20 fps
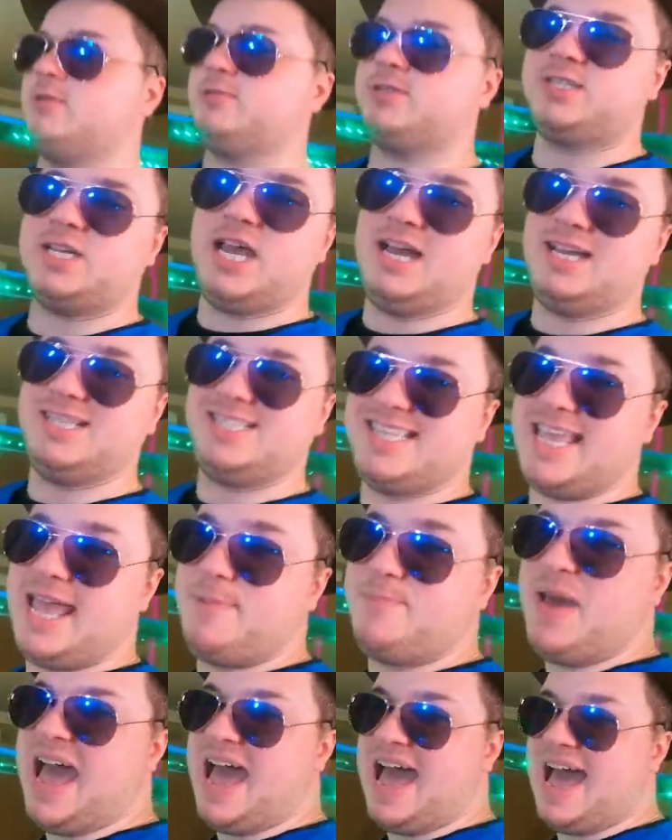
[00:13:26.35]
sir. Stay
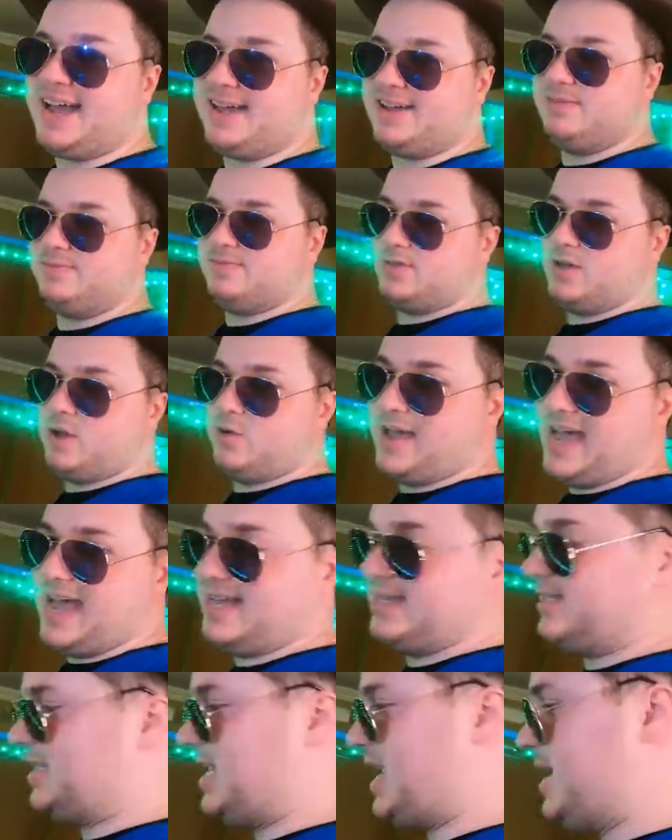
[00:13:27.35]
back.
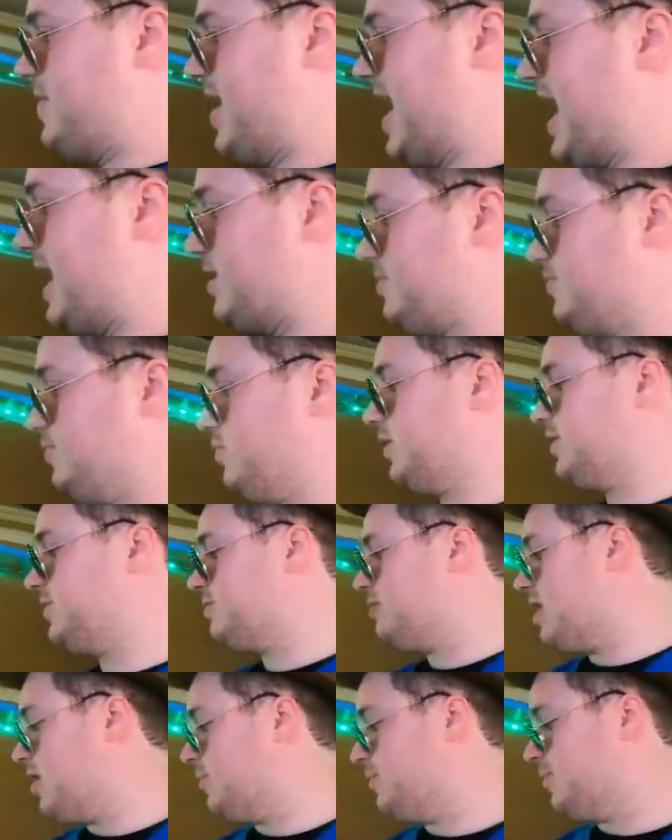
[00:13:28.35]
Okay, stay back. Put it through,